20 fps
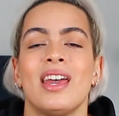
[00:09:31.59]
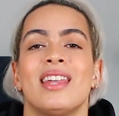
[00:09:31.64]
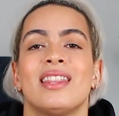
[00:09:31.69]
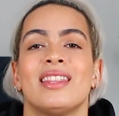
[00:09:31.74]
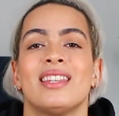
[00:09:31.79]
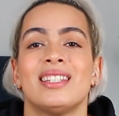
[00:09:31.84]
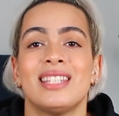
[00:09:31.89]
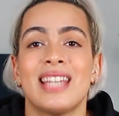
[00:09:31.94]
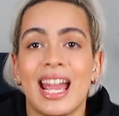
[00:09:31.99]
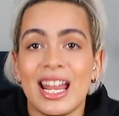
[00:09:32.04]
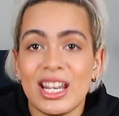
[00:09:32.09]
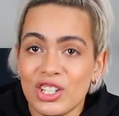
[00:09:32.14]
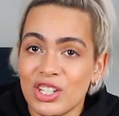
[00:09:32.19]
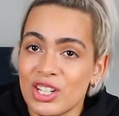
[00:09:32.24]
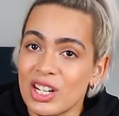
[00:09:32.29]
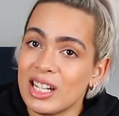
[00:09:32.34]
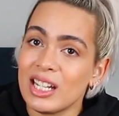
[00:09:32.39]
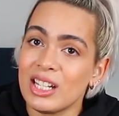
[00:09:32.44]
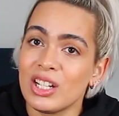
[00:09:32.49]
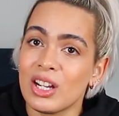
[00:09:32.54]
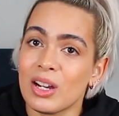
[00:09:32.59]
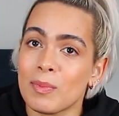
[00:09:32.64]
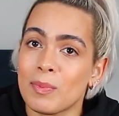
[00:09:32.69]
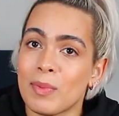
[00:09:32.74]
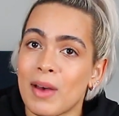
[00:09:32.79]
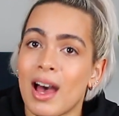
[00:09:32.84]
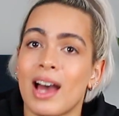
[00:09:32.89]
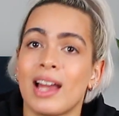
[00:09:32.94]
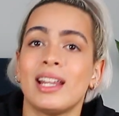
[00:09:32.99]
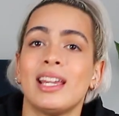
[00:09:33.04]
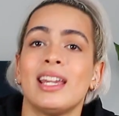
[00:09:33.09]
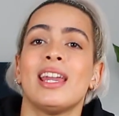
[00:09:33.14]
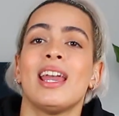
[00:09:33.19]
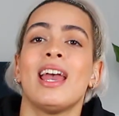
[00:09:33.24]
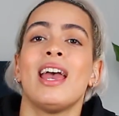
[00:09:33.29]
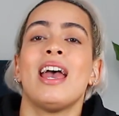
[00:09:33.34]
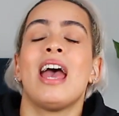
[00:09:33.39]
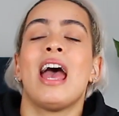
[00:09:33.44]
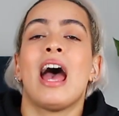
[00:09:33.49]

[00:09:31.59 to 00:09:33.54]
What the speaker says: the tension in your body,